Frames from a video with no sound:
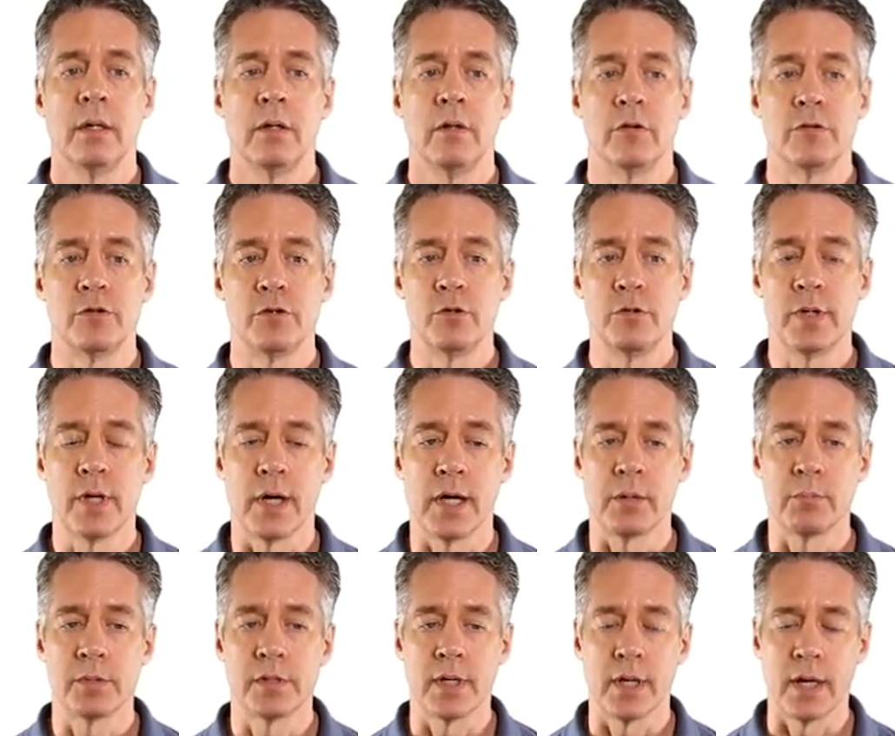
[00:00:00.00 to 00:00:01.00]
There's two
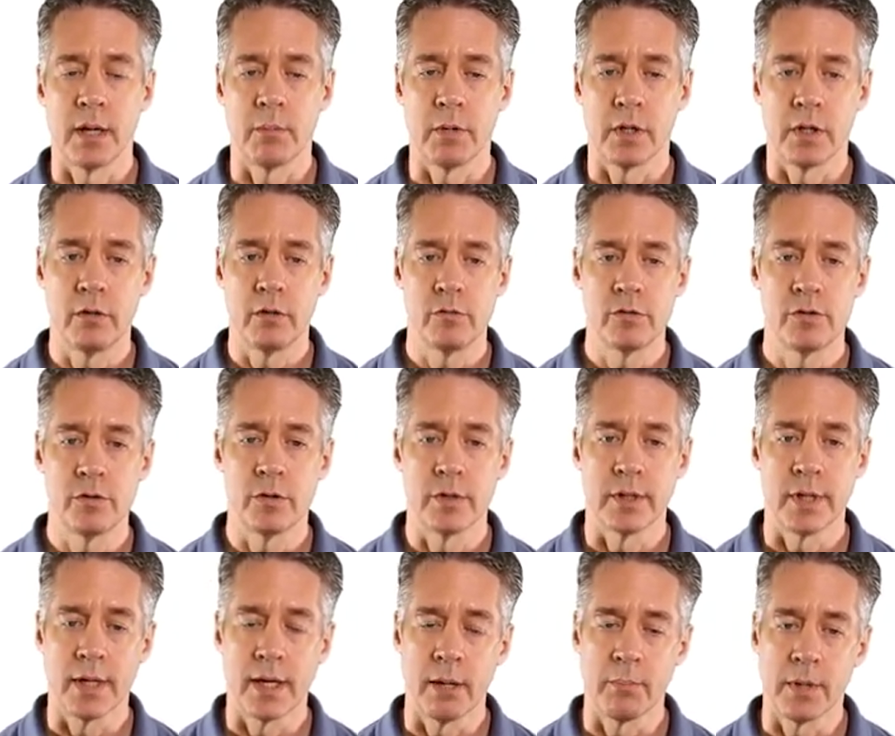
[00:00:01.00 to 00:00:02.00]
types, dynamic user and
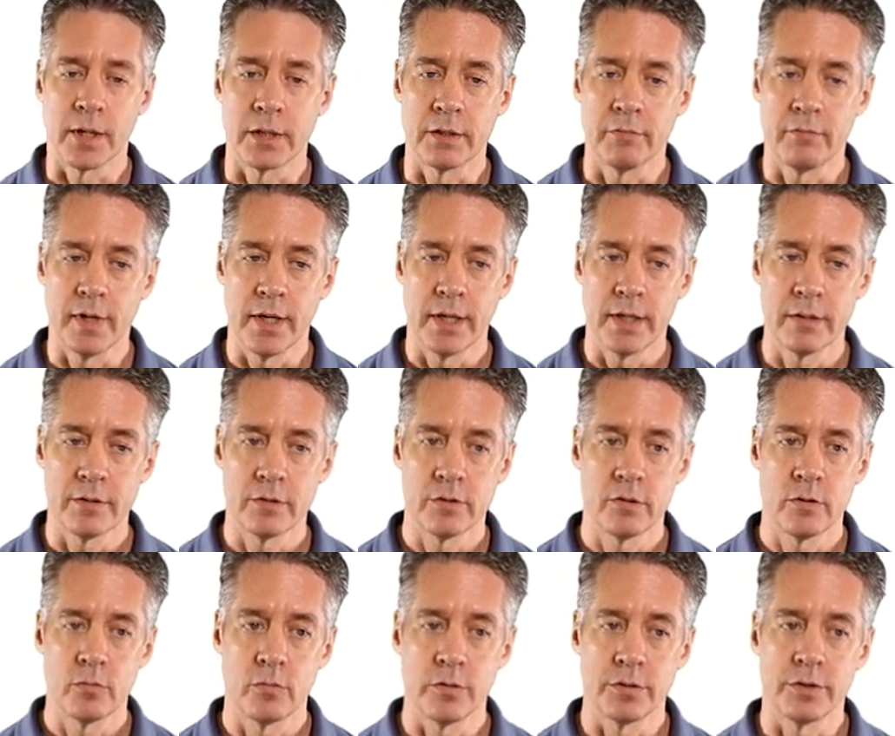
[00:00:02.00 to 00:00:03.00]
dynamic device.
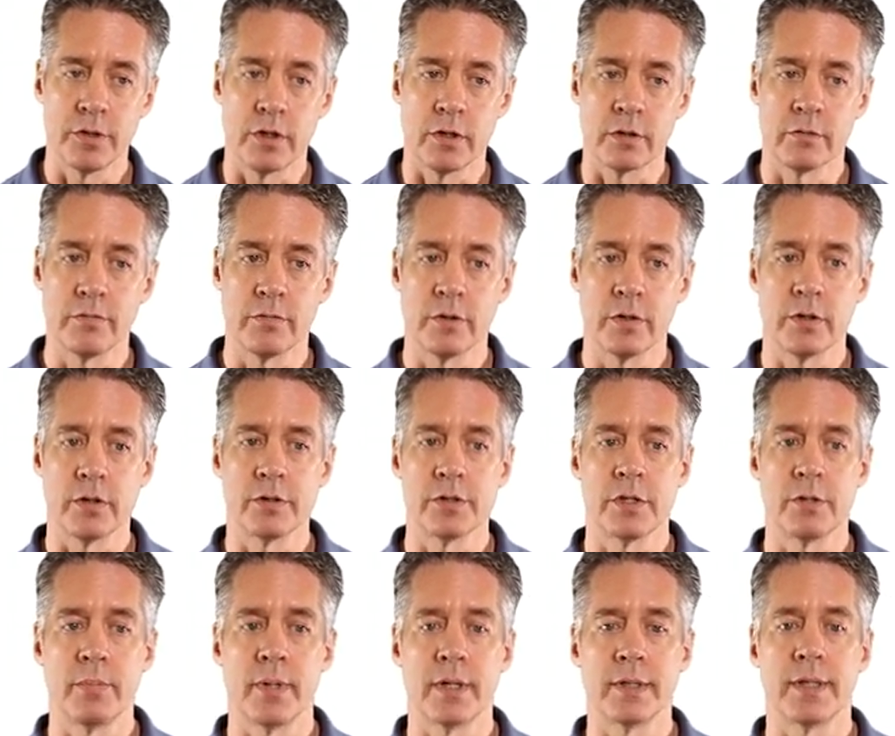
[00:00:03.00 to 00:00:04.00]
We'll talk first
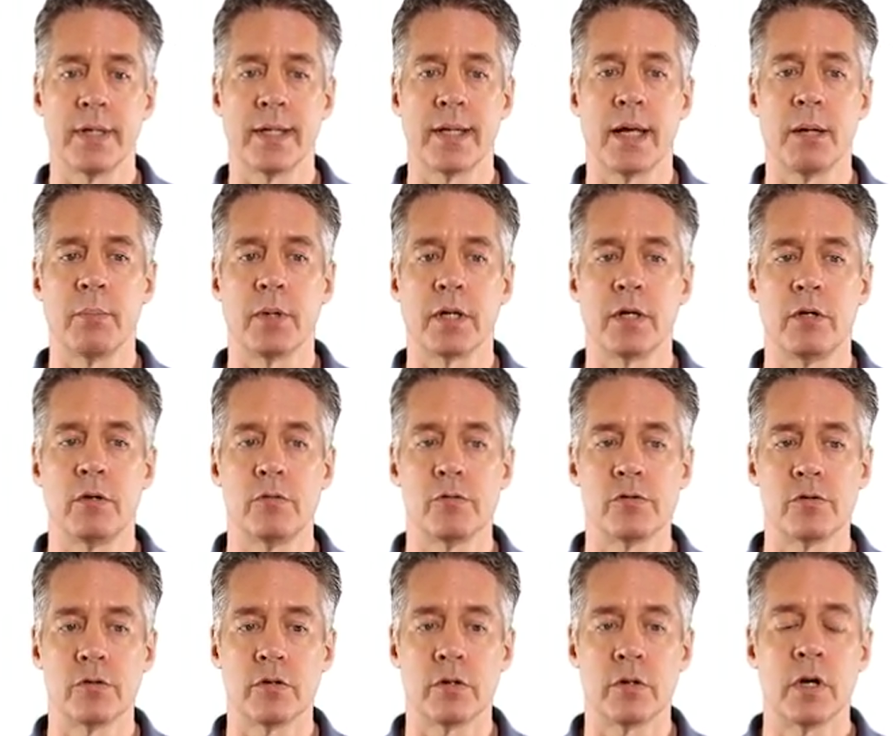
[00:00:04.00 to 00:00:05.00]
about dynamic
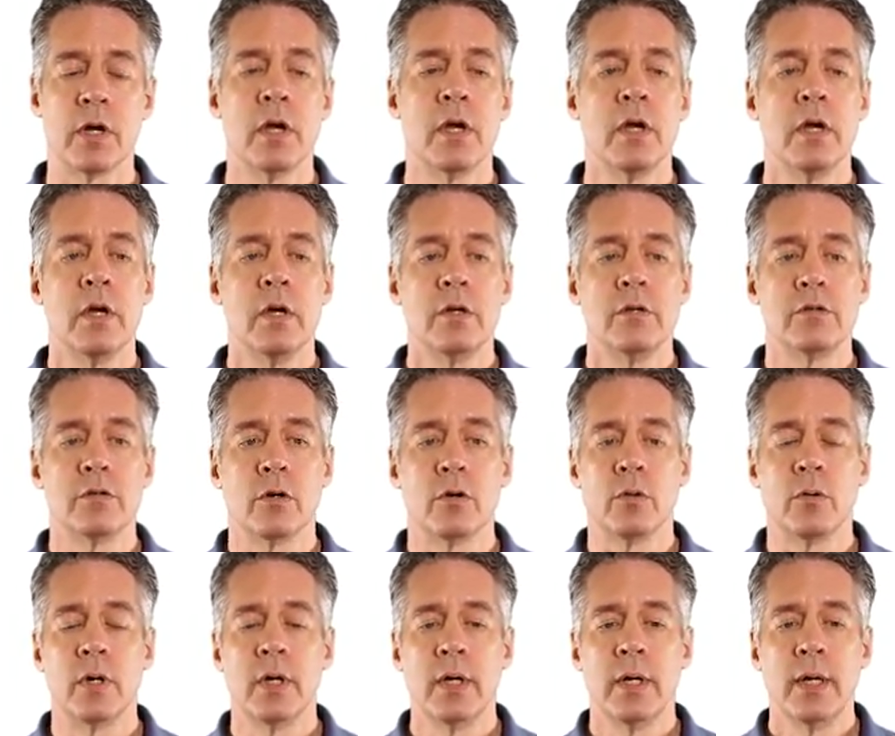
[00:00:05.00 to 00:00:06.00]
user.
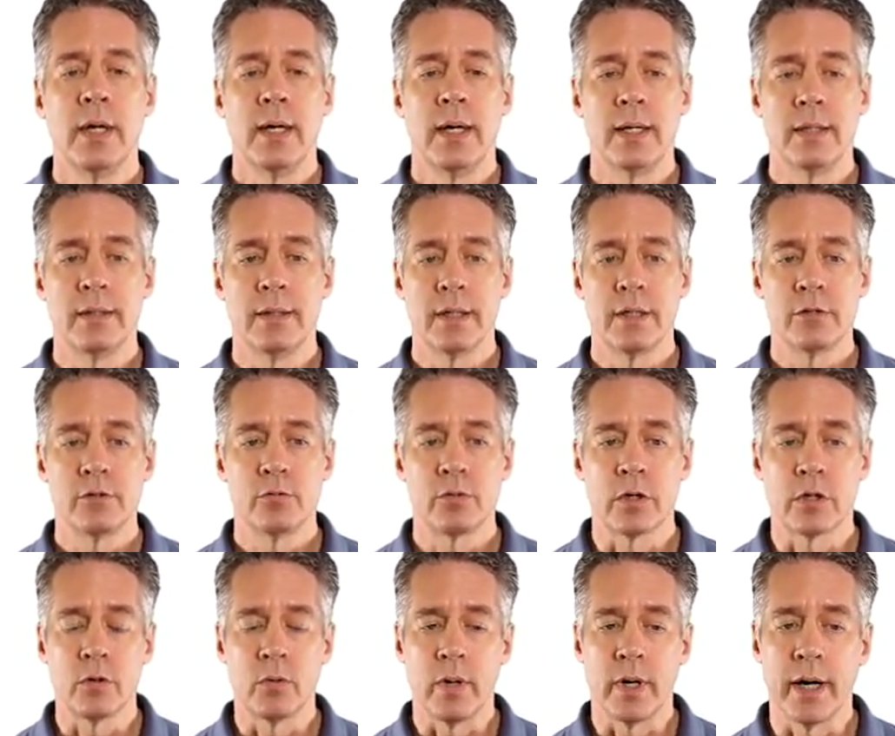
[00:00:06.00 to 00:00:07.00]
So it does
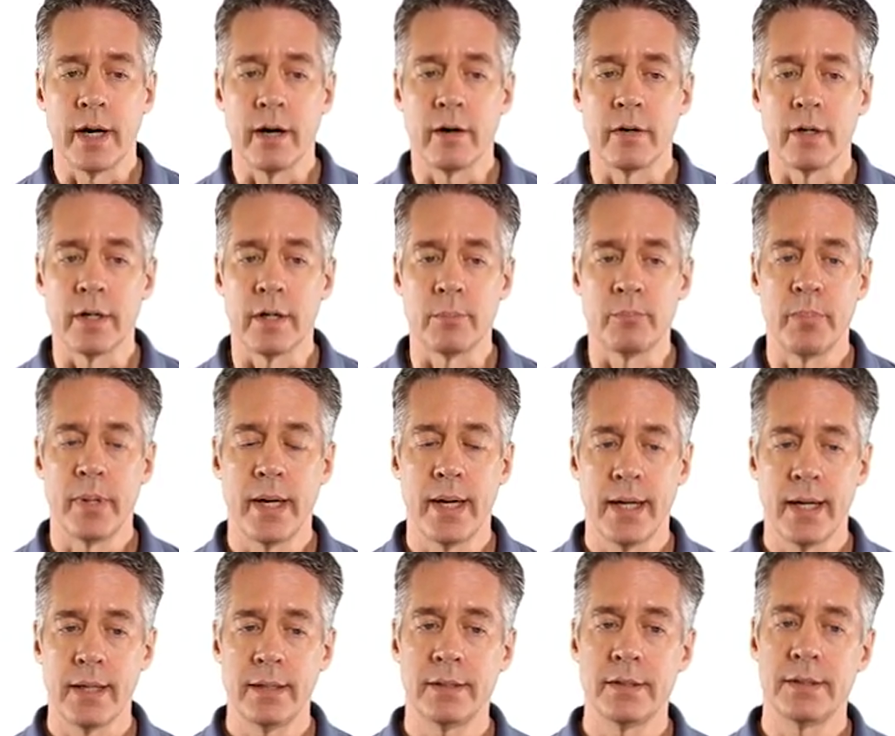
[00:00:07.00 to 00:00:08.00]
require a
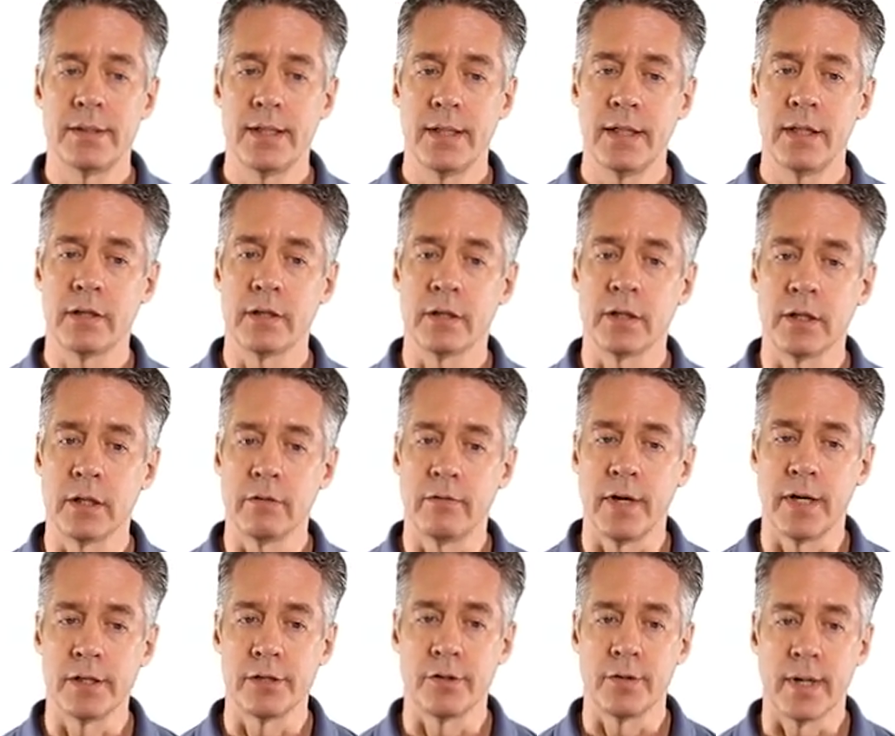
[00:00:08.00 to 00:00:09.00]
paid tier of
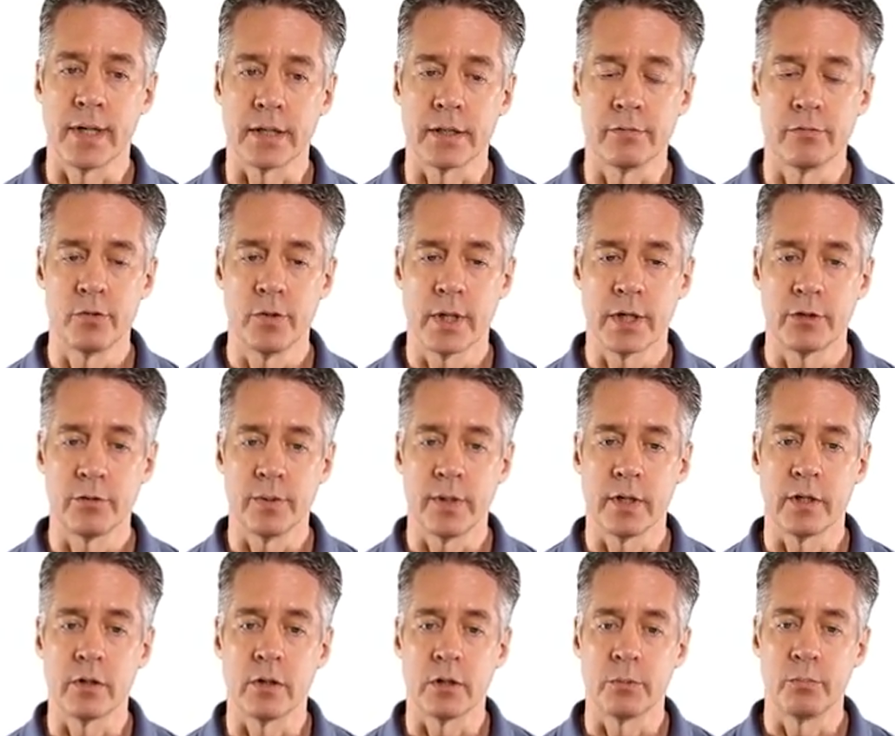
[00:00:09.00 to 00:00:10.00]
Azure Active Directory
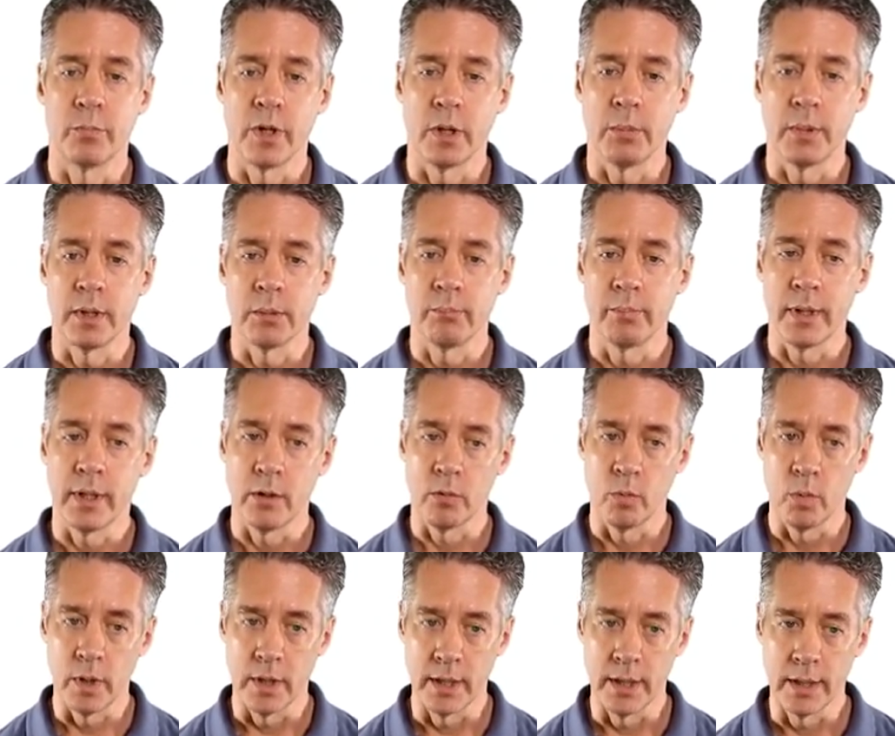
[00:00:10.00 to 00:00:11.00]
called Premium
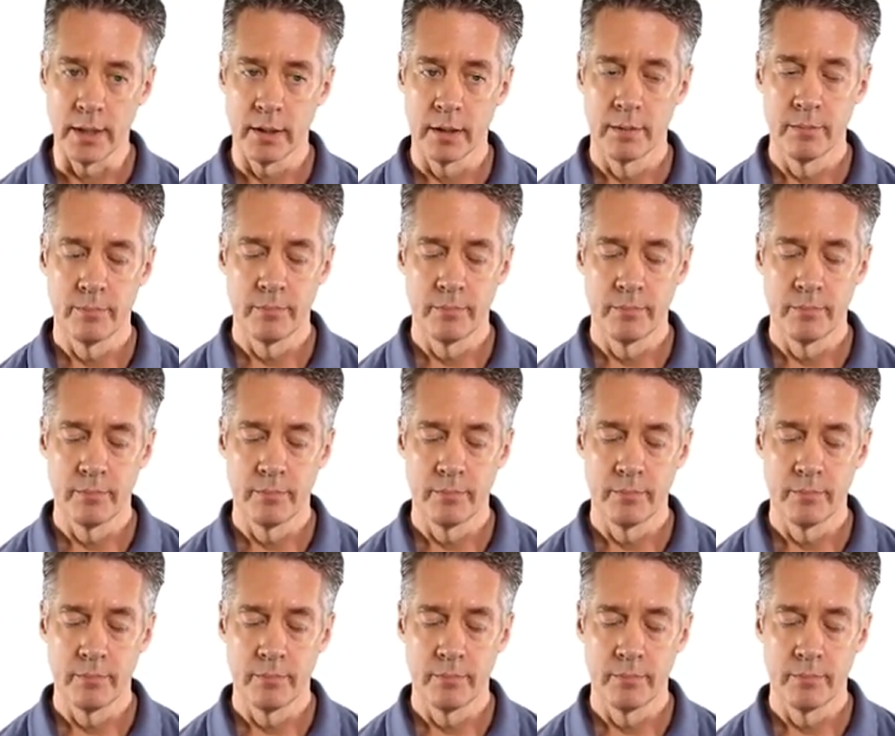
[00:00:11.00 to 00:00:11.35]
P1.